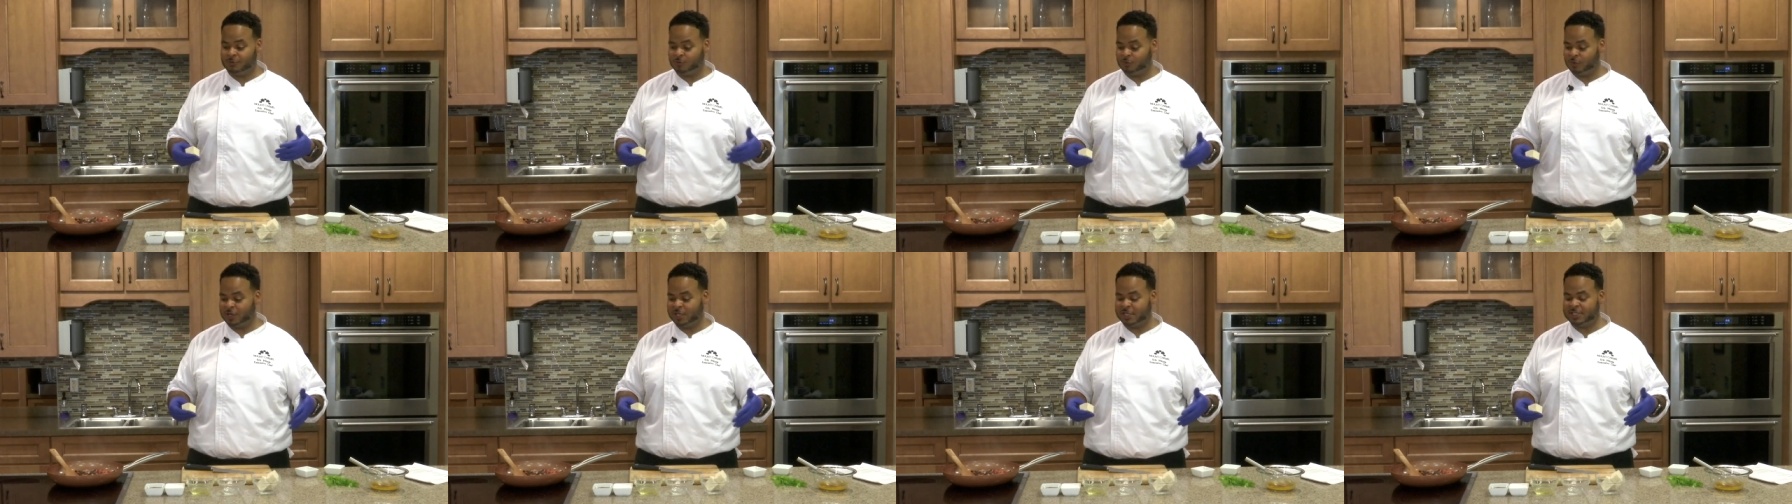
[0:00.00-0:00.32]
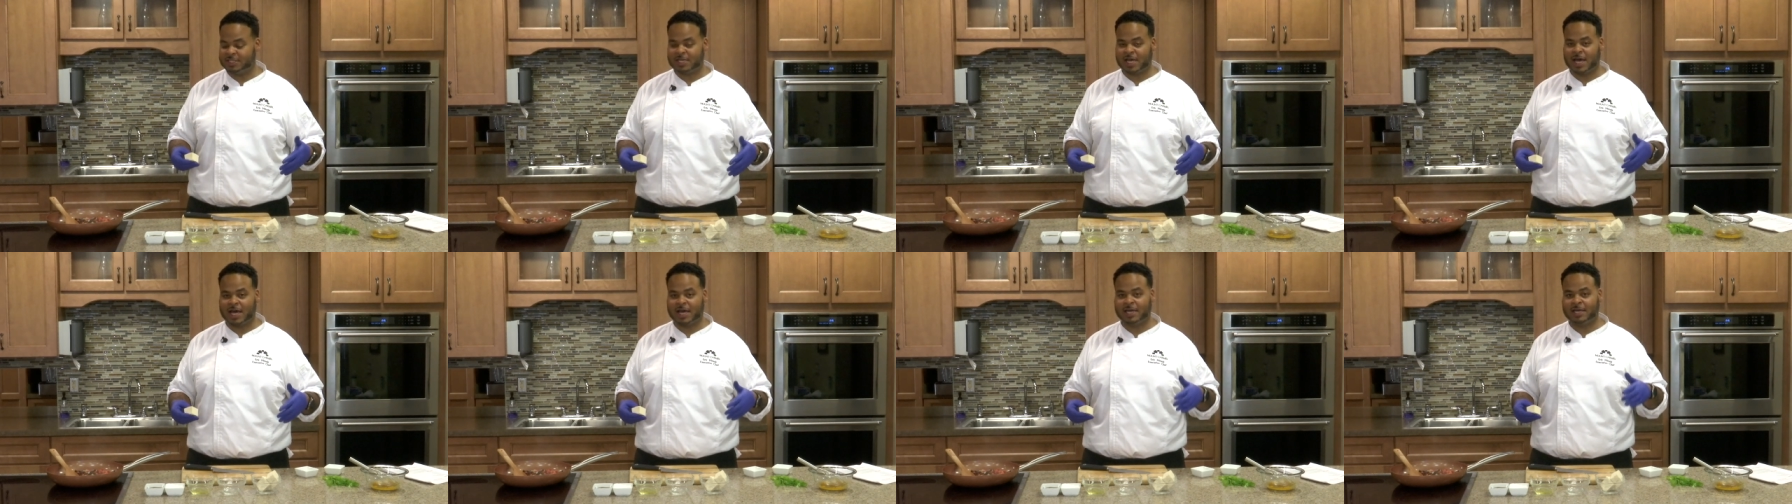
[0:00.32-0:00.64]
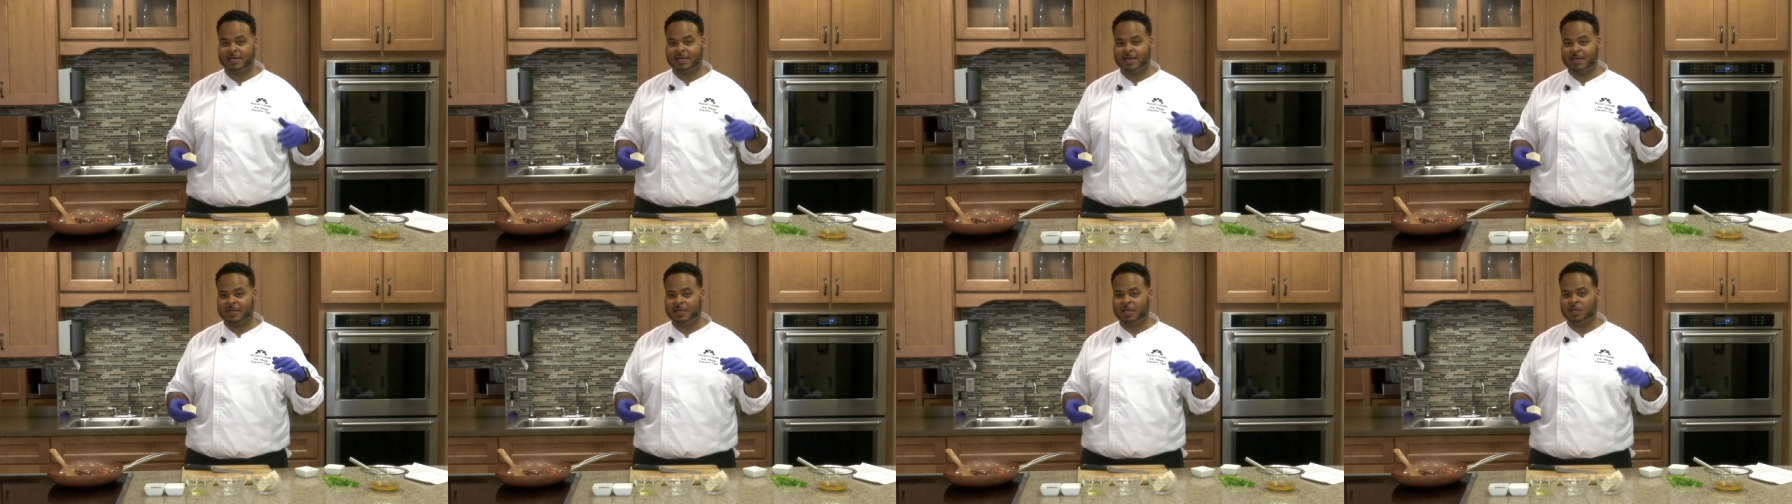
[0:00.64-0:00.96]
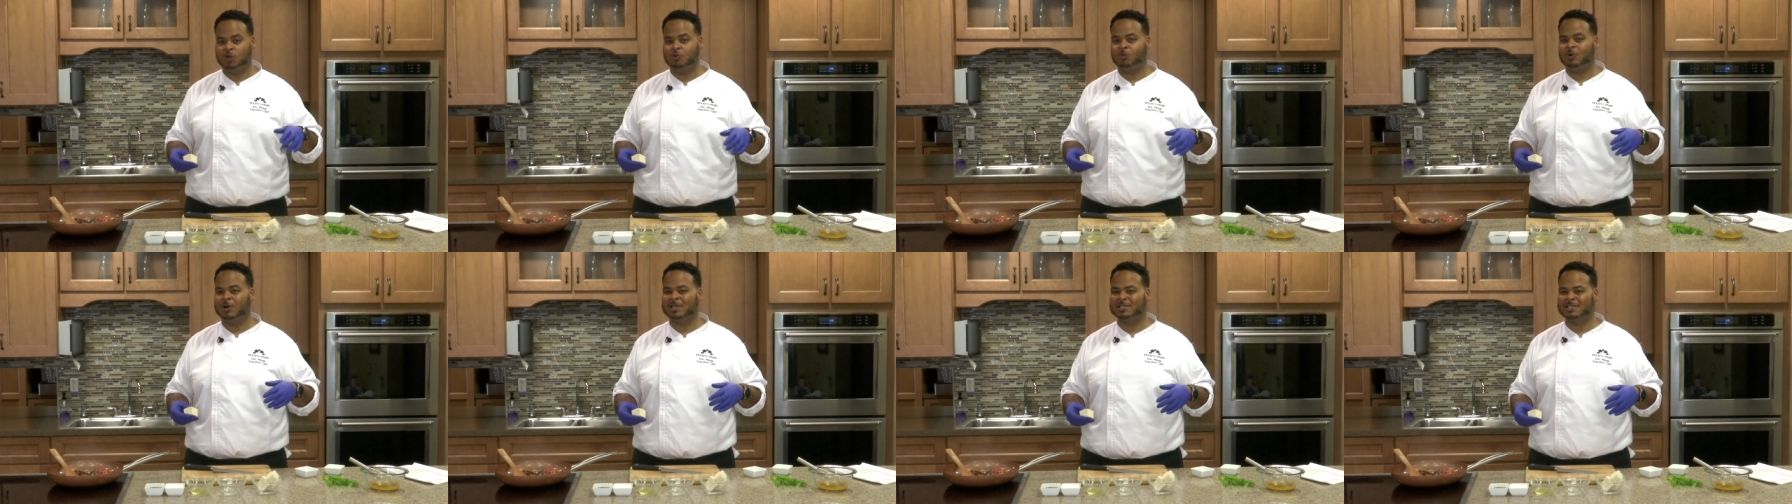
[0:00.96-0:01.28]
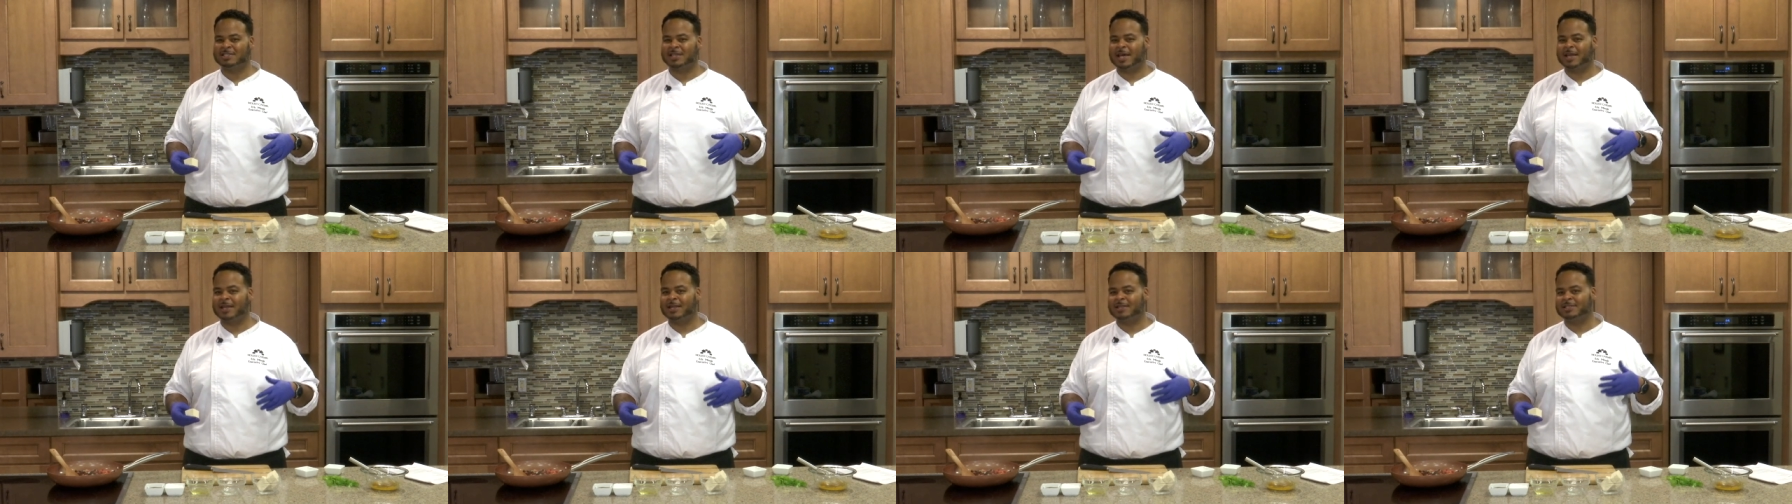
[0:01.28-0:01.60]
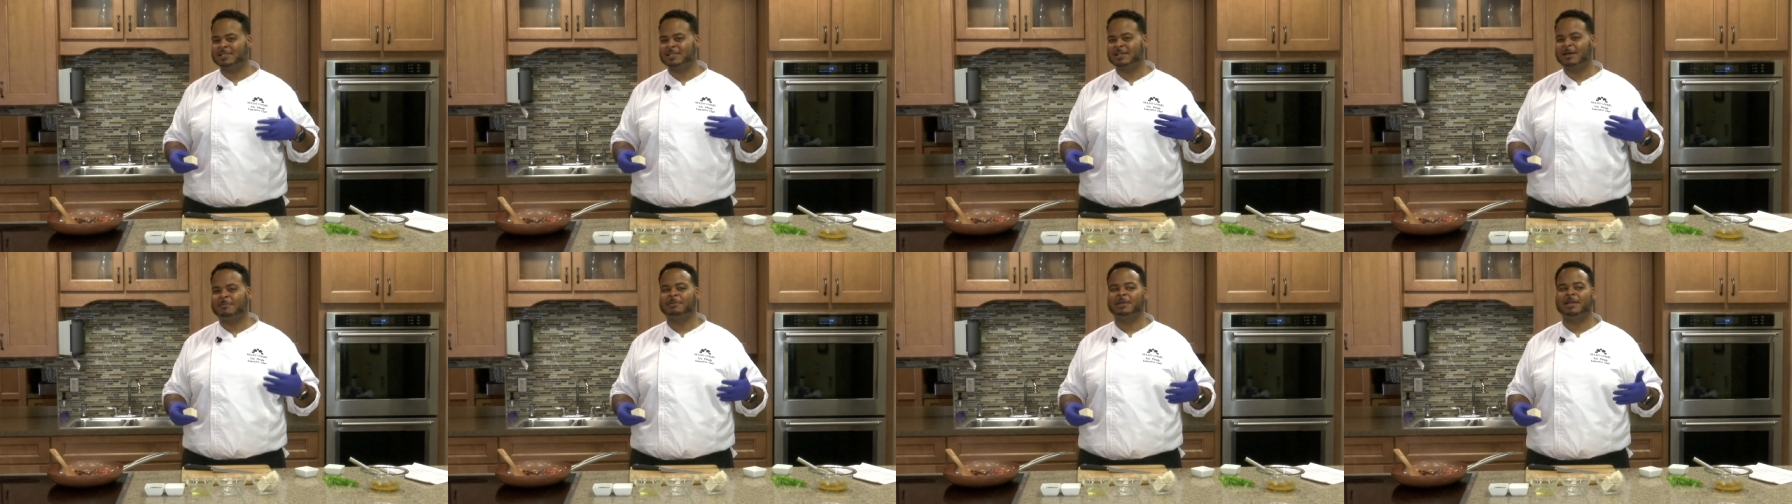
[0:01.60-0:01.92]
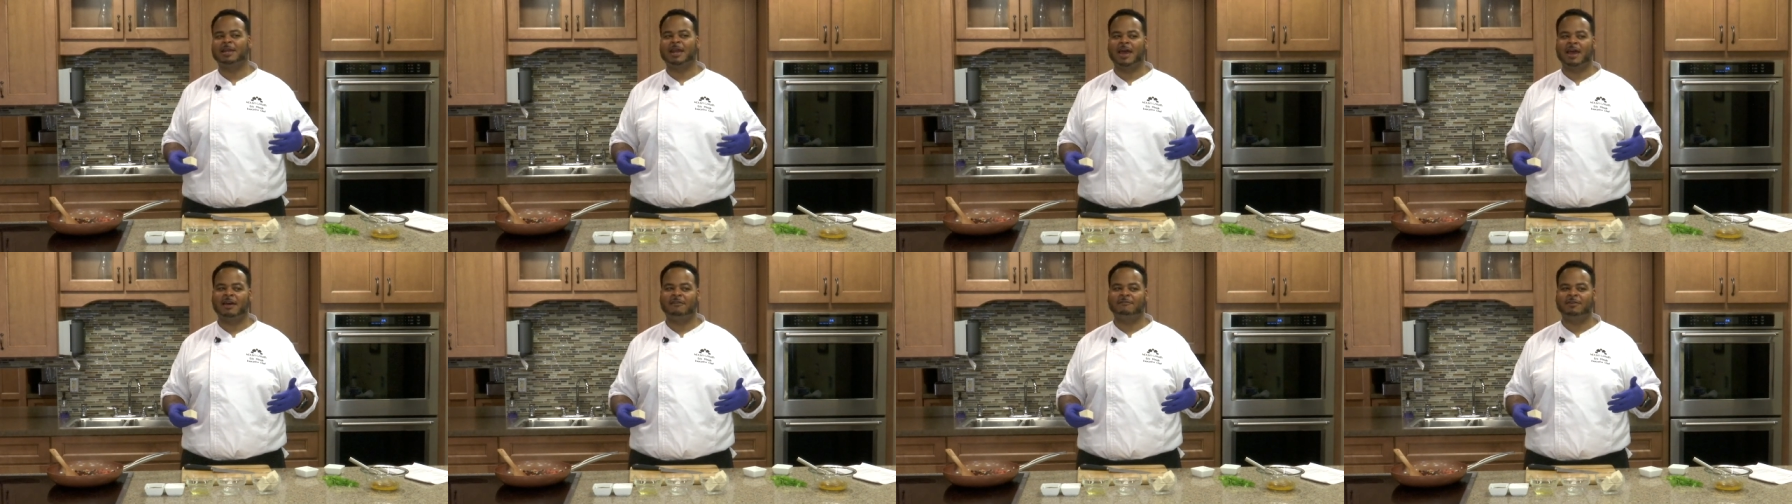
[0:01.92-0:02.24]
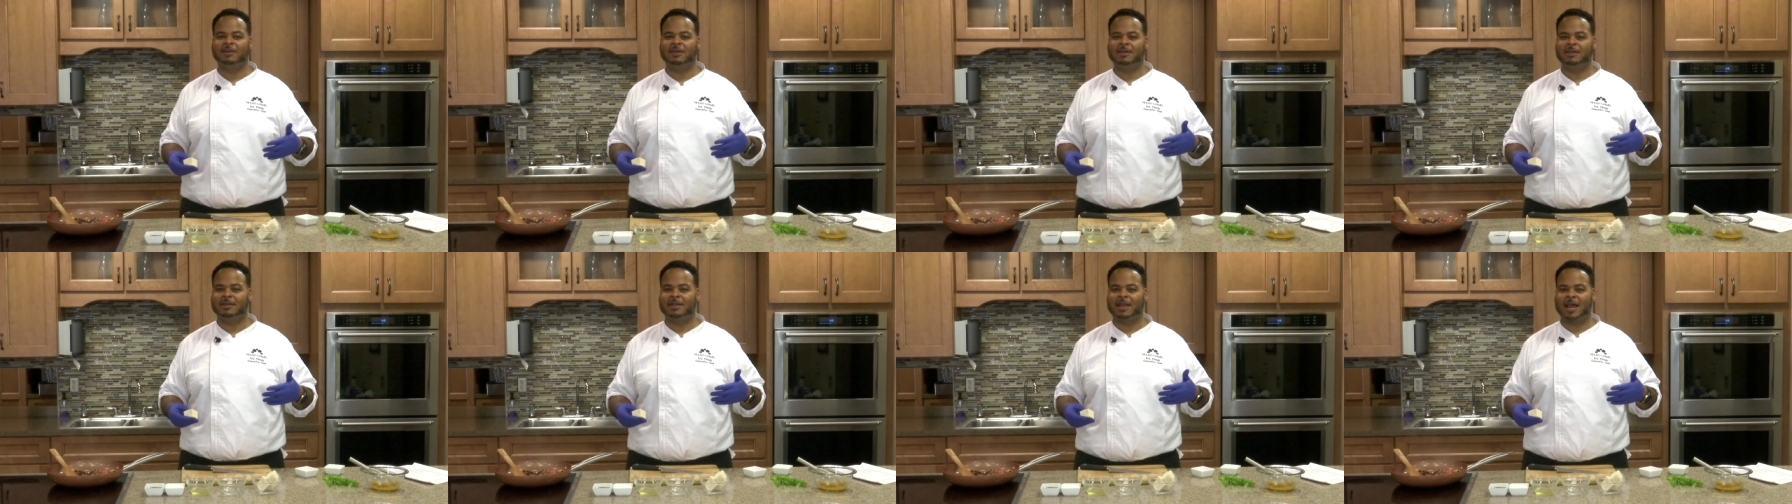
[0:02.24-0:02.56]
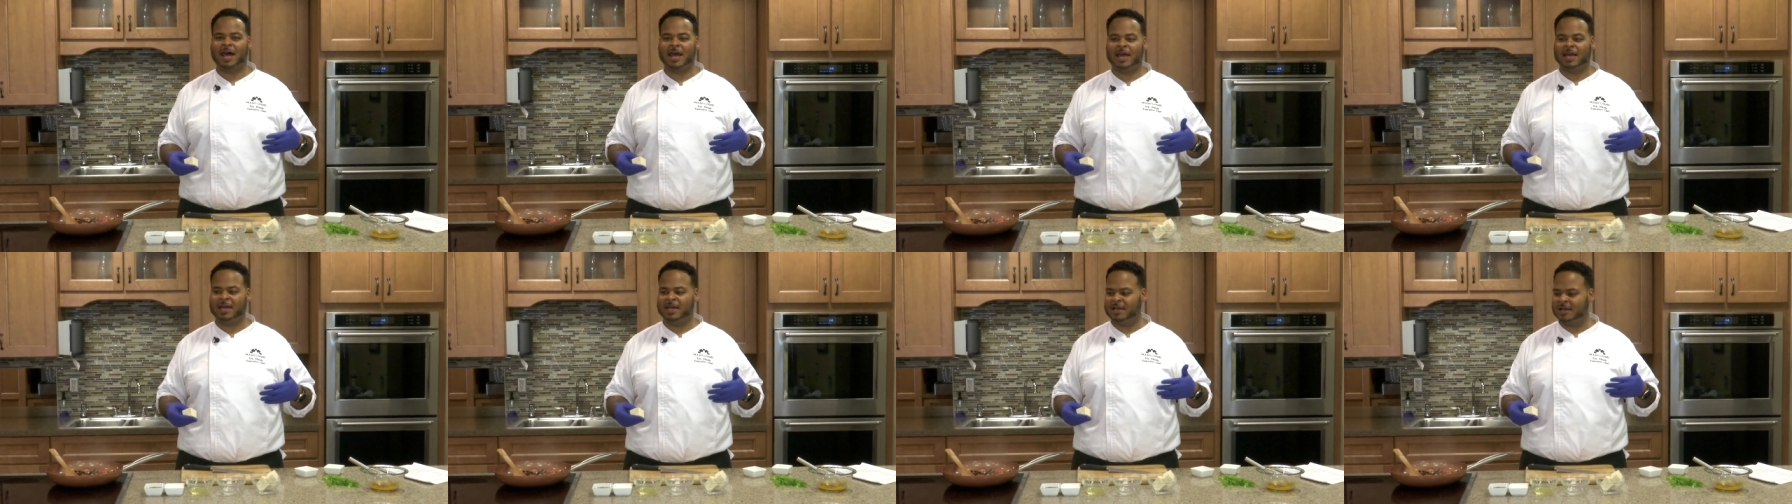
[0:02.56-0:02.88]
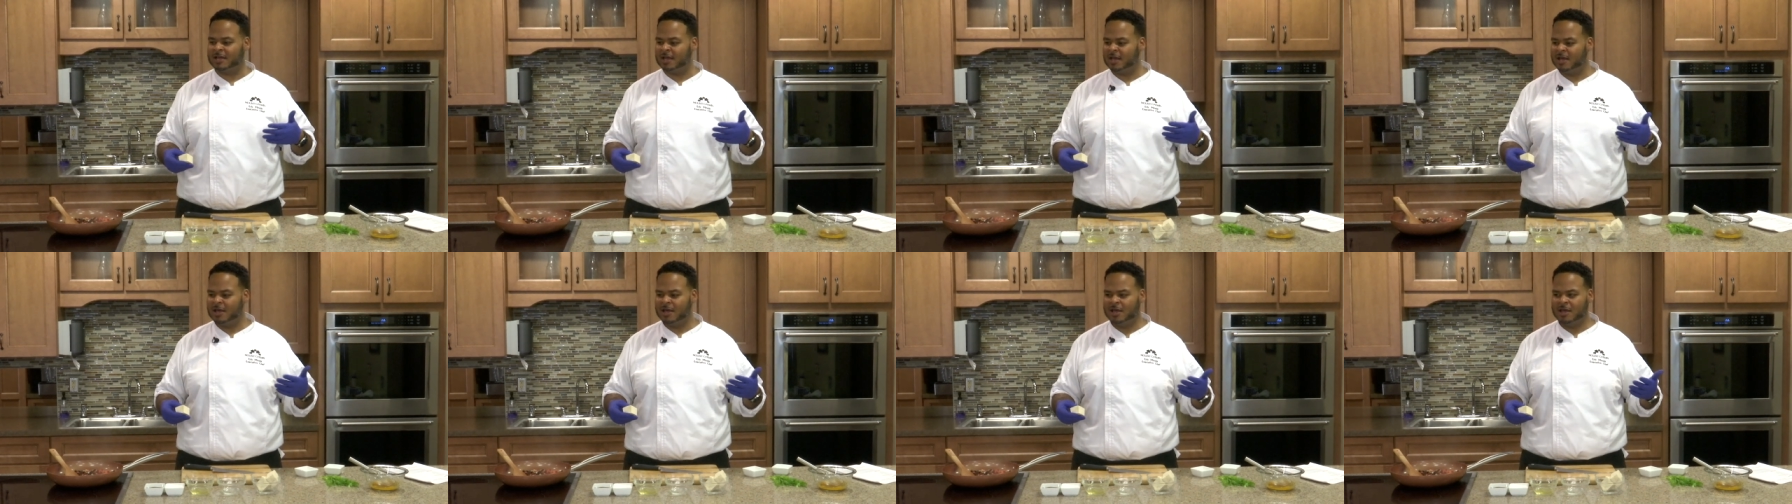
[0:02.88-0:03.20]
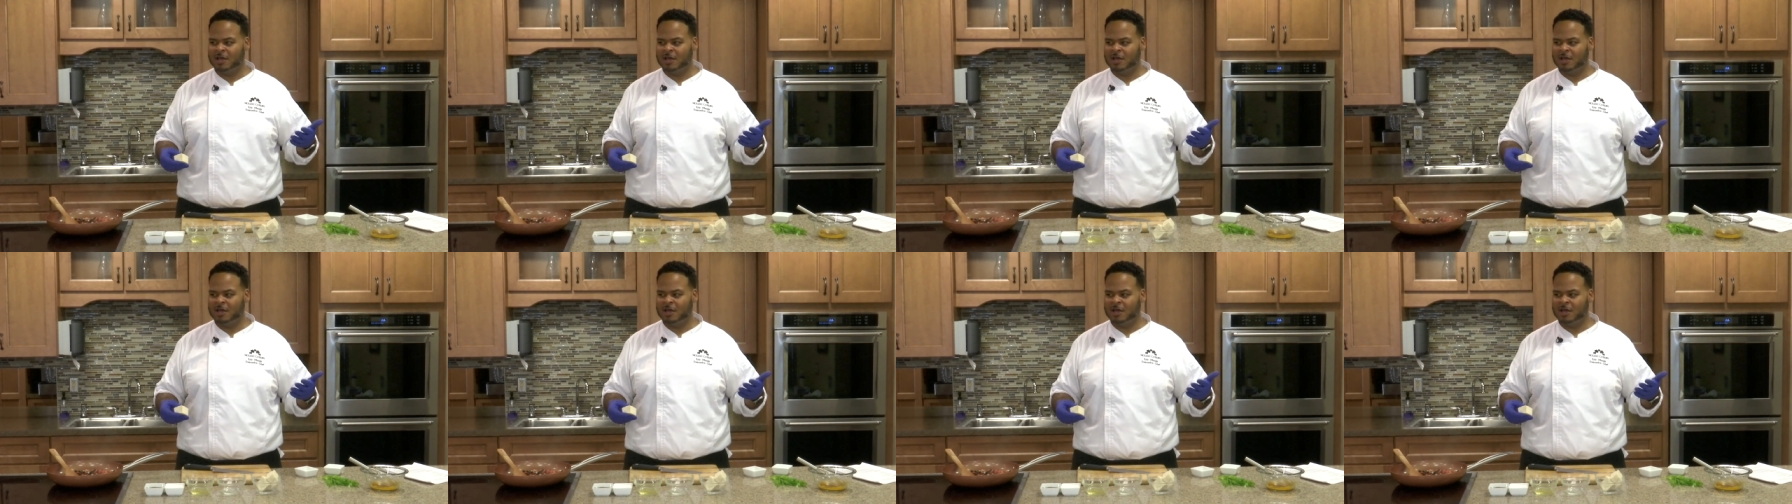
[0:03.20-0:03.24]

really tight, and then you want to set something heavy like,